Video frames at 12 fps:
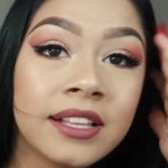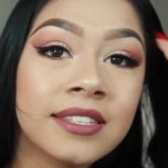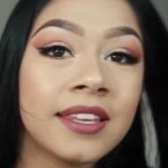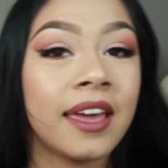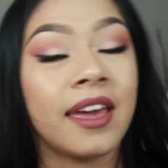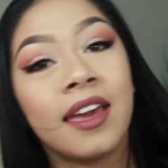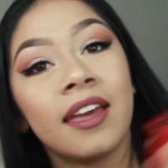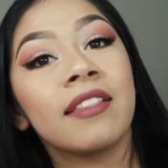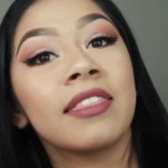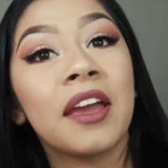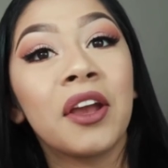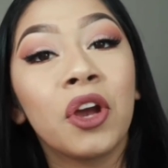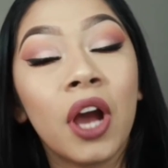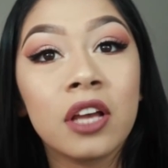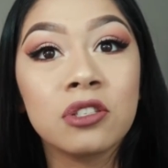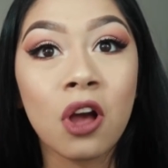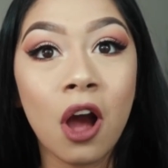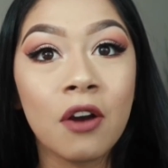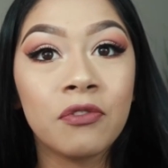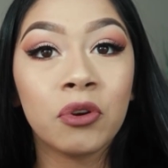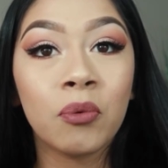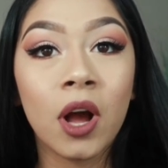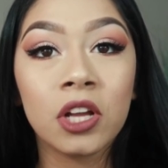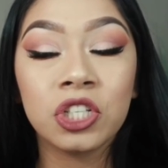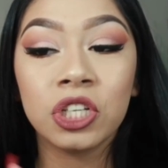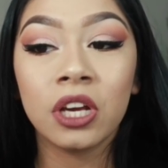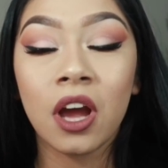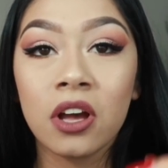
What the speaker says: That's it. Thank you guys all for watching.